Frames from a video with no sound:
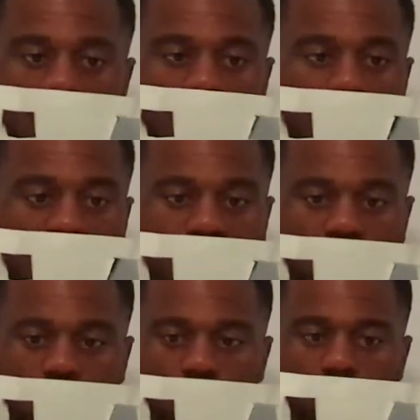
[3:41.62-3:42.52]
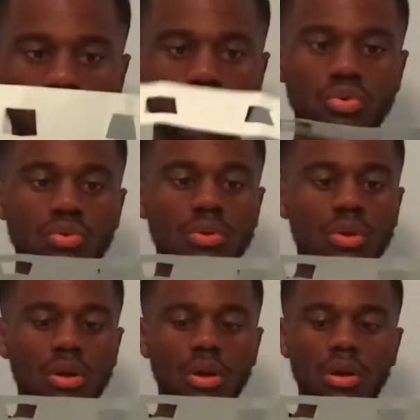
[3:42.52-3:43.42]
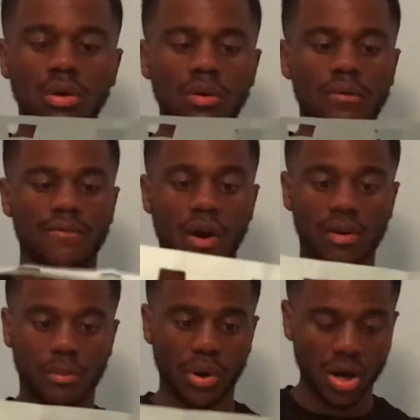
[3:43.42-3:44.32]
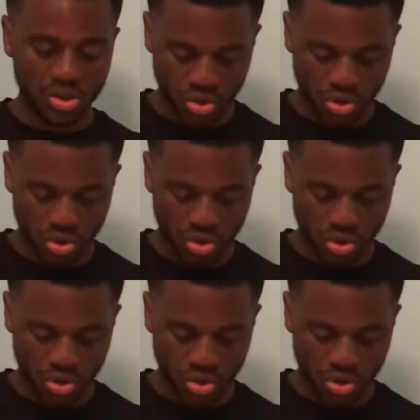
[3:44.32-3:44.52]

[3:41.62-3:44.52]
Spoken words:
little bit too far apart,